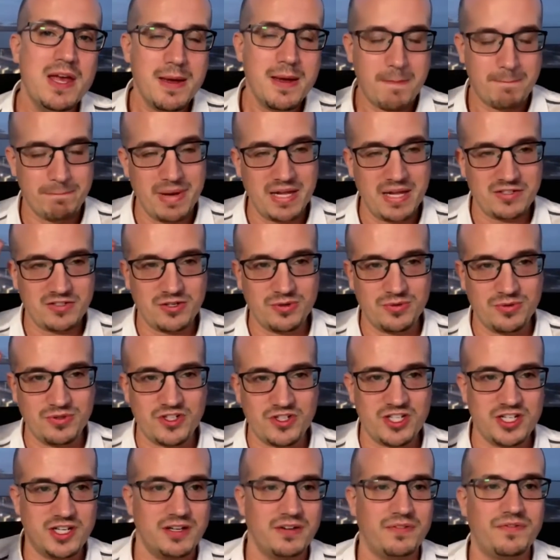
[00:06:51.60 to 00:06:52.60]
Mental
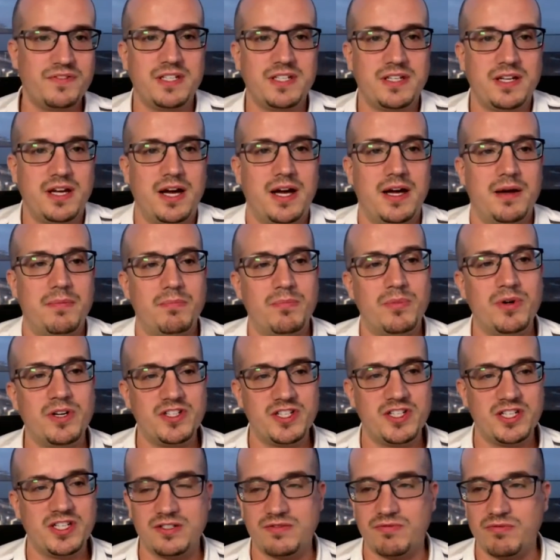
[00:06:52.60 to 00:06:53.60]
shift,
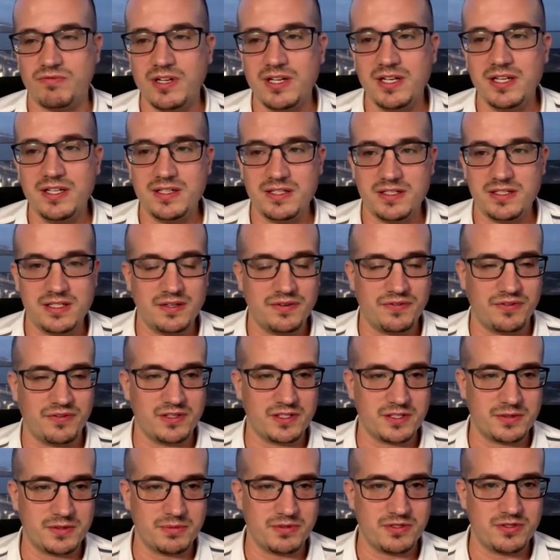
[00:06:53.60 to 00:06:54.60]
which is really the
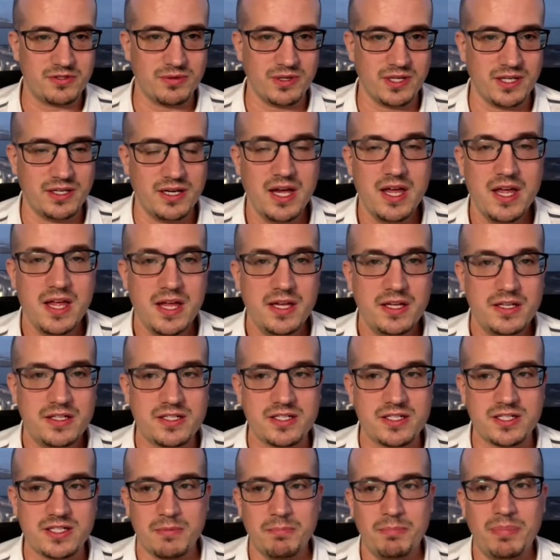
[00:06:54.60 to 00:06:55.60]
difference between
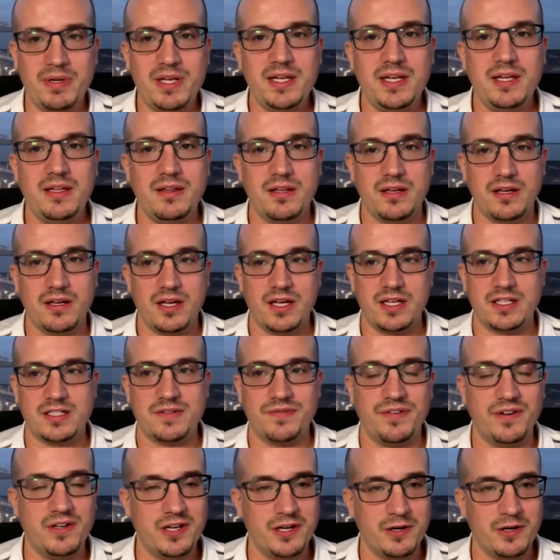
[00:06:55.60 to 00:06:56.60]
somebody that has
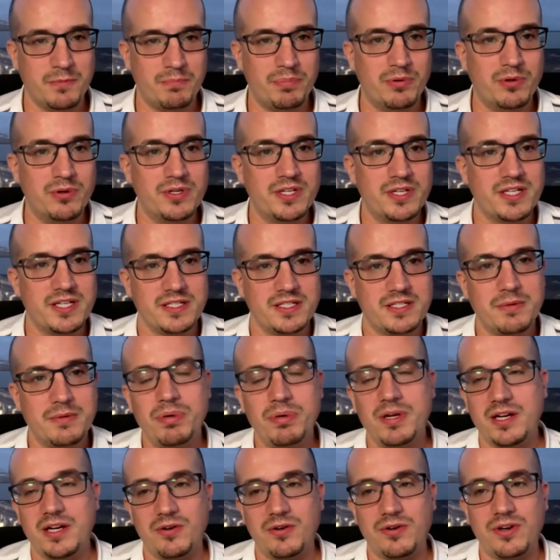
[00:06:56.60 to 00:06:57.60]
fully onboarded into
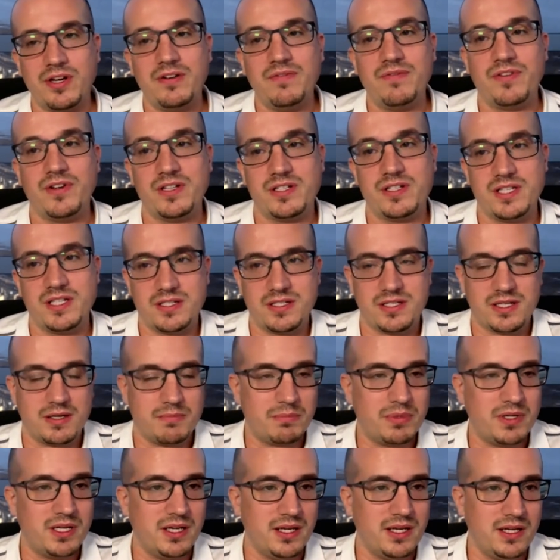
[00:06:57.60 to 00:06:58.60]
Bitcoin versus
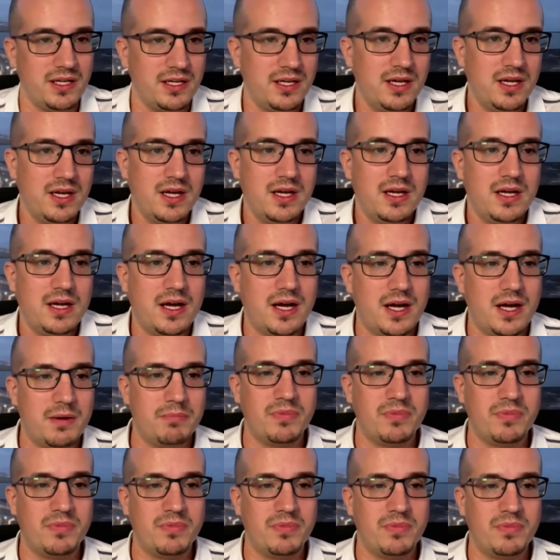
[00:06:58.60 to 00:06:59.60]
somebody
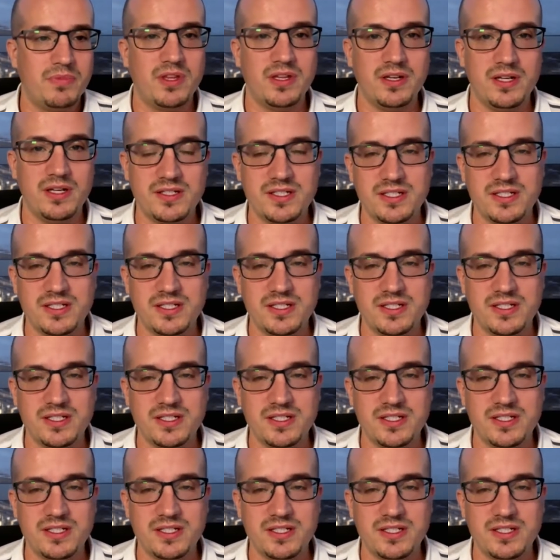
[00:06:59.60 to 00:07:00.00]
that is